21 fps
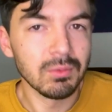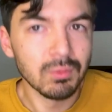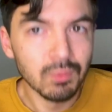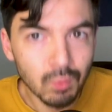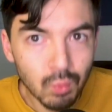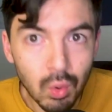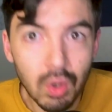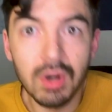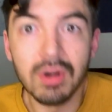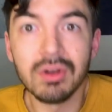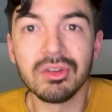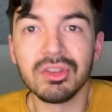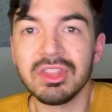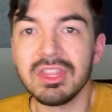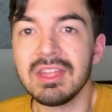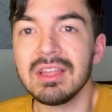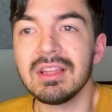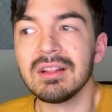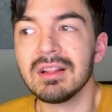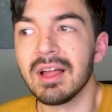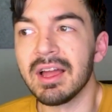were
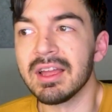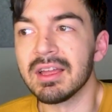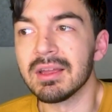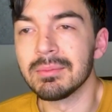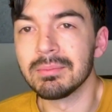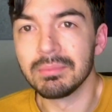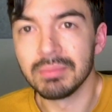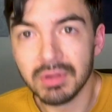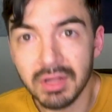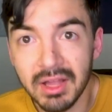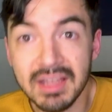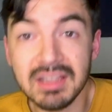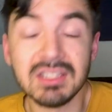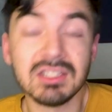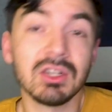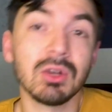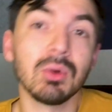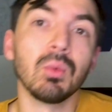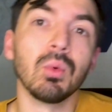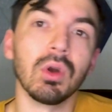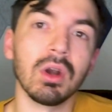the like place
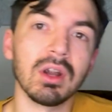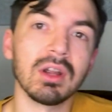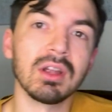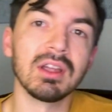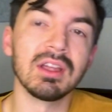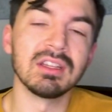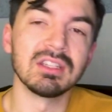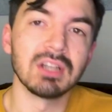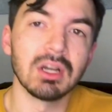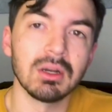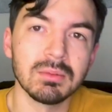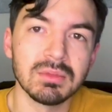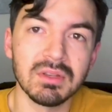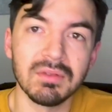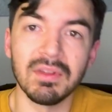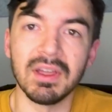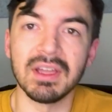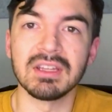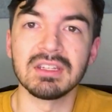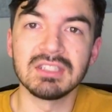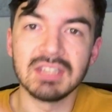to work in terms of
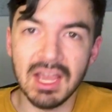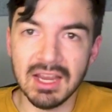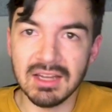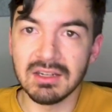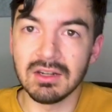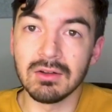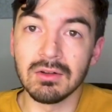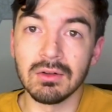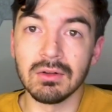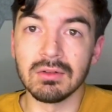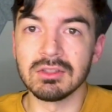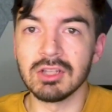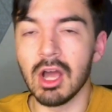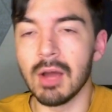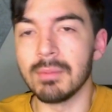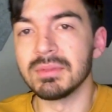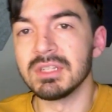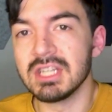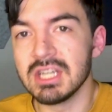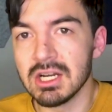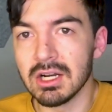like technical
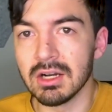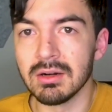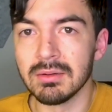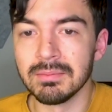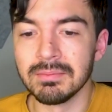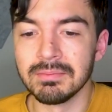top tier.